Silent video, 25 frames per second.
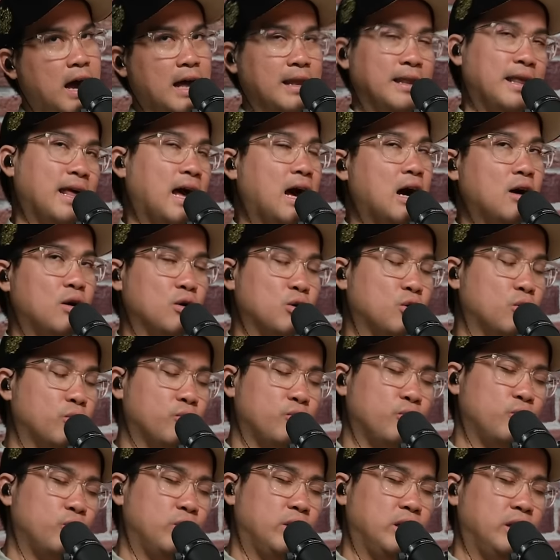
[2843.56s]
Uh, then I'll
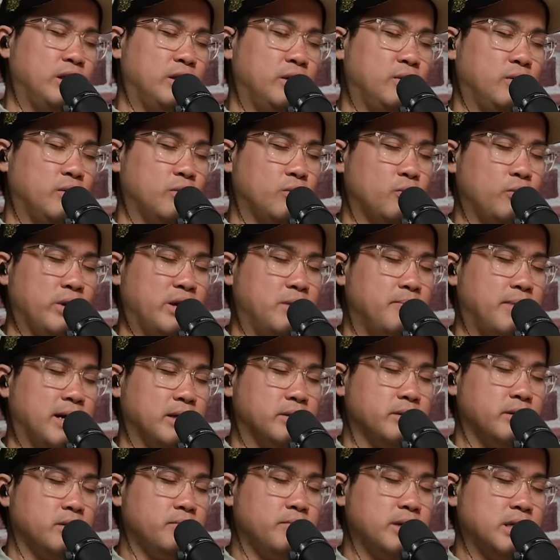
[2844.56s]
go really way
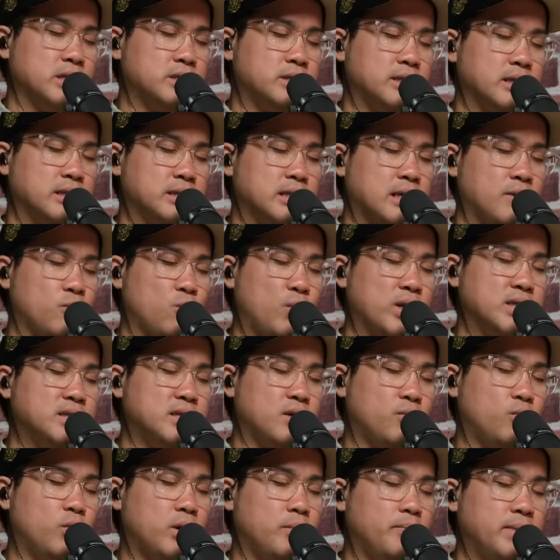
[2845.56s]
back to the basics. Uh.
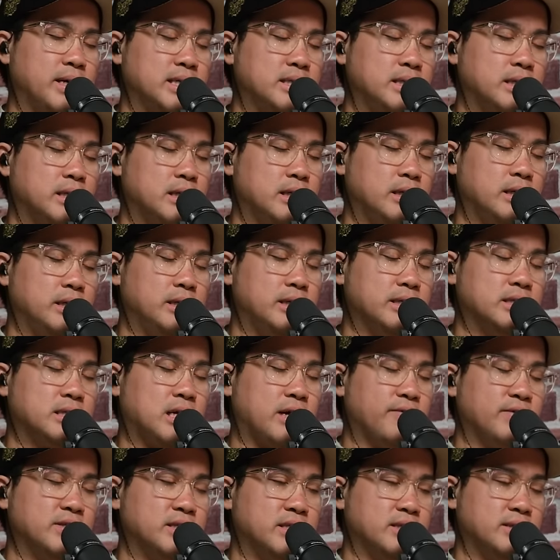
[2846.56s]
When someone basically
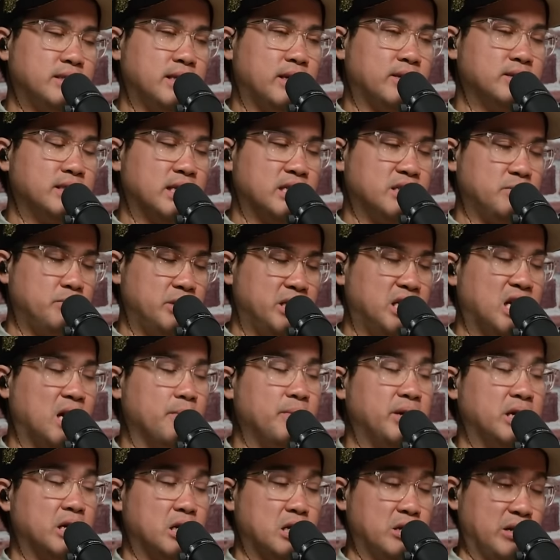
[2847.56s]
discovers themselves as
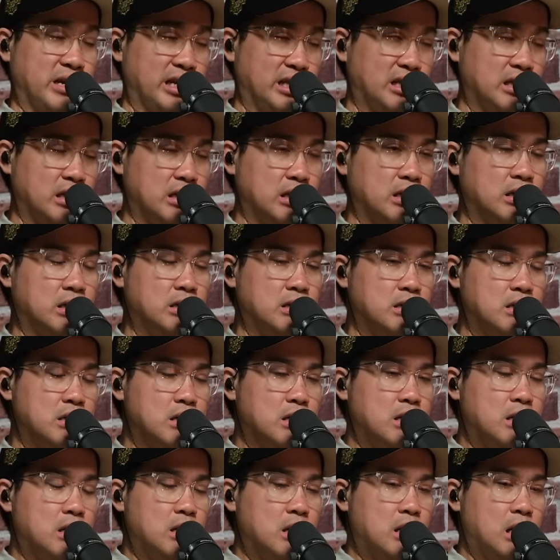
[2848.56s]
becoming a creator,
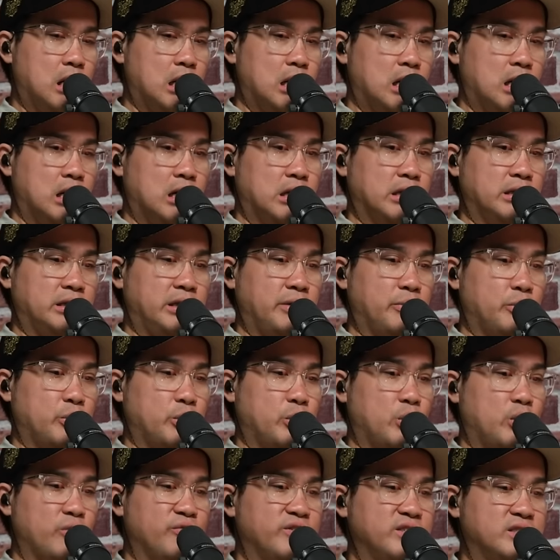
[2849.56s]
uh, they
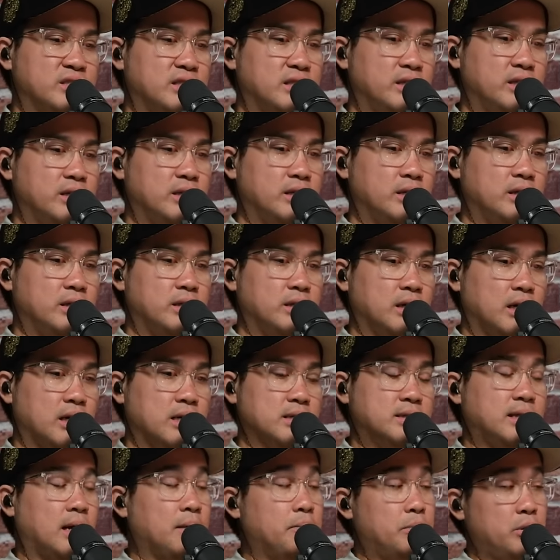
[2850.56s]
will obviously
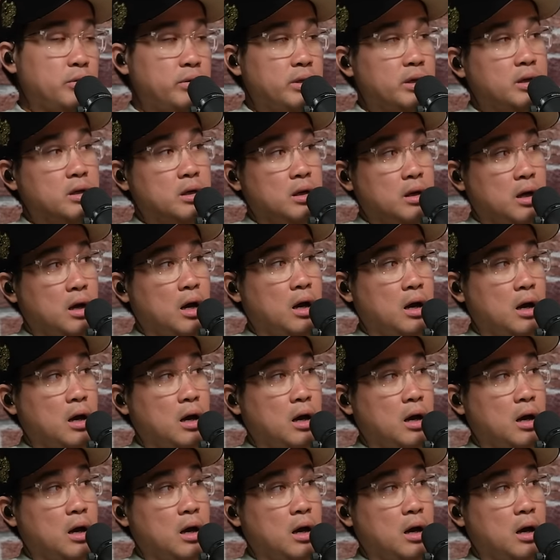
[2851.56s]
uh, start building